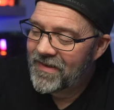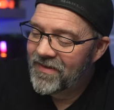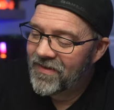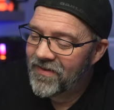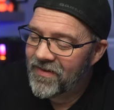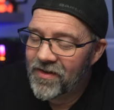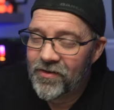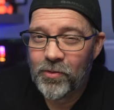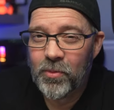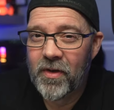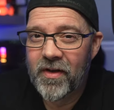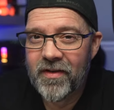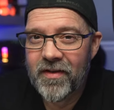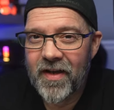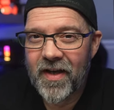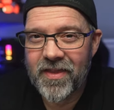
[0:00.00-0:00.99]
This
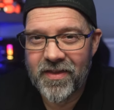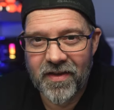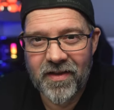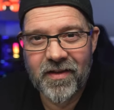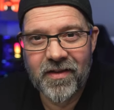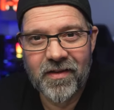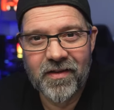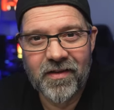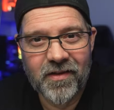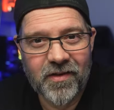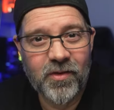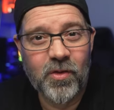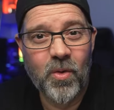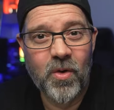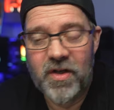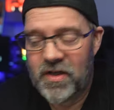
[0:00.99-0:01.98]
one, I think,
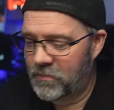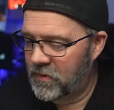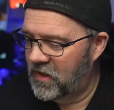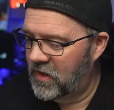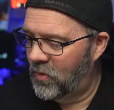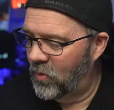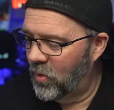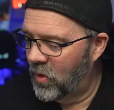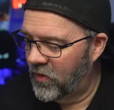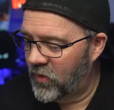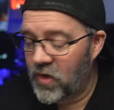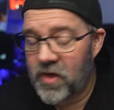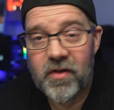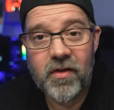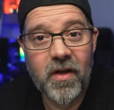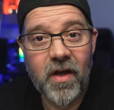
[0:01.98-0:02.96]
is going to be worth
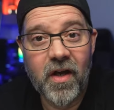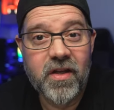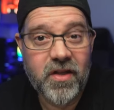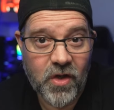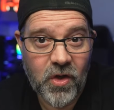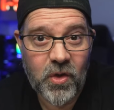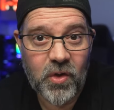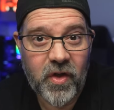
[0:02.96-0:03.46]
it a year